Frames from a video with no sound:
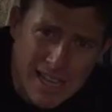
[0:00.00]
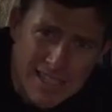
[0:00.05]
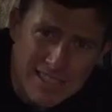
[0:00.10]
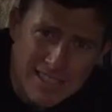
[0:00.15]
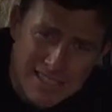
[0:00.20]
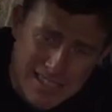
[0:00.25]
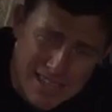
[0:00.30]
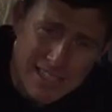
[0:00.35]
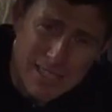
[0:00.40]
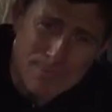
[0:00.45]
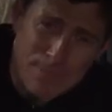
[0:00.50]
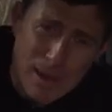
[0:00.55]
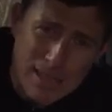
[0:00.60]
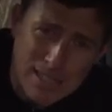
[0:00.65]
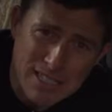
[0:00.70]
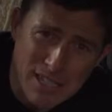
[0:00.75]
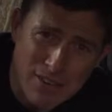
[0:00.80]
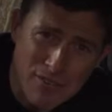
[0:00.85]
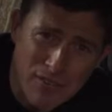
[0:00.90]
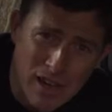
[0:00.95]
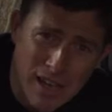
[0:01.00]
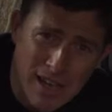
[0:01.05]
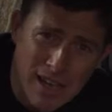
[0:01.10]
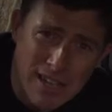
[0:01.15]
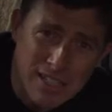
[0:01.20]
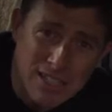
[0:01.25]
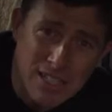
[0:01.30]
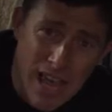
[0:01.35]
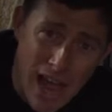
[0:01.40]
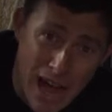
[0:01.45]
is as expansive
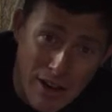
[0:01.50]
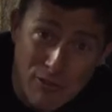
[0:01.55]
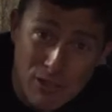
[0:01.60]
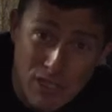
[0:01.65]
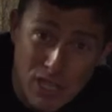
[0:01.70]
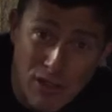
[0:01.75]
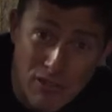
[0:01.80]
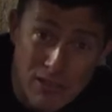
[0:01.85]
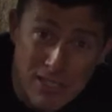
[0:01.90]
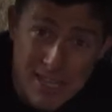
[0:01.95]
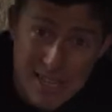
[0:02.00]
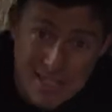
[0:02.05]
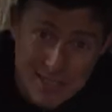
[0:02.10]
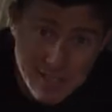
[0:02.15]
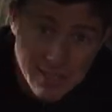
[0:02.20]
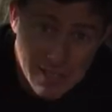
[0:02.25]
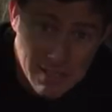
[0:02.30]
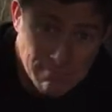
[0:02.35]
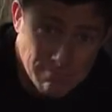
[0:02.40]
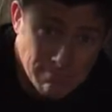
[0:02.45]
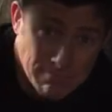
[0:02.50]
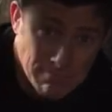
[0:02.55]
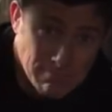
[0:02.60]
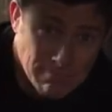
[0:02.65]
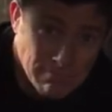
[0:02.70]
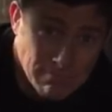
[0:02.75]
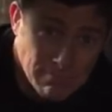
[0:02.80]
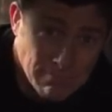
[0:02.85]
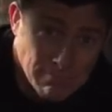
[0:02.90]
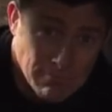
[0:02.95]
as the Arizona desert.
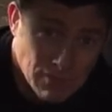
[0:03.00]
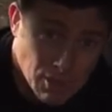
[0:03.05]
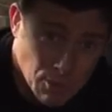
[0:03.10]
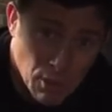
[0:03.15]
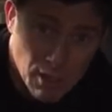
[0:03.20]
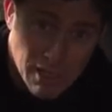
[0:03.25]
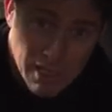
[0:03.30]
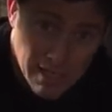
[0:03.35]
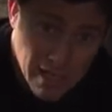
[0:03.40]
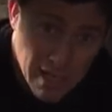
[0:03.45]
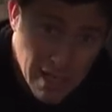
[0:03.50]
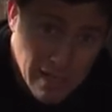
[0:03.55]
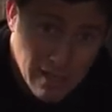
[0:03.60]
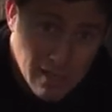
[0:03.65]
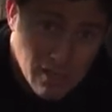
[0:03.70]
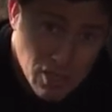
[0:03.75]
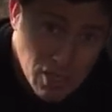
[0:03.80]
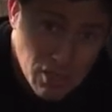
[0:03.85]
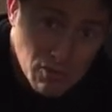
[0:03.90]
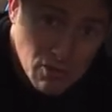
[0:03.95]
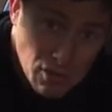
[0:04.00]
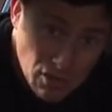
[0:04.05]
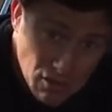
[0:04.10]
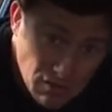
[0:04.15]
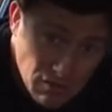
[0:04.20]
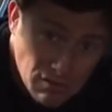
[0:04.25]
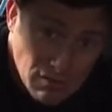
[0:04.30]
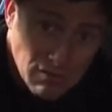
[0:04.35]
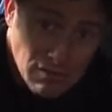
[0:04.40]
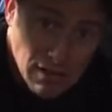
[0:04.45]
See what I did there?
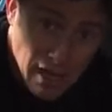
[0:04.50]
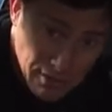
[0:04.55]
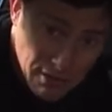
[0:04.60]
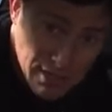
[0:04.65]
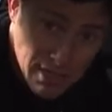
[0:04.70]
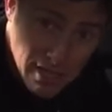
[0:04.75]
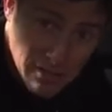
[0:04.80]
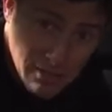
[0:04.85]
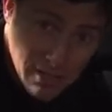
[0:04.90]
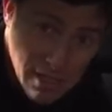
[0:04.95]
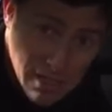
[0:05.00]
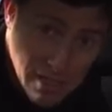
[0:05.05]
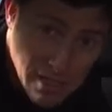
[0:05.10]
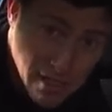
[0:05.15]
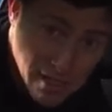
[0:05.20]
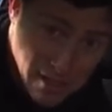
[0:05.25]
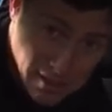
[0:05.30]
Tucson, Arizona.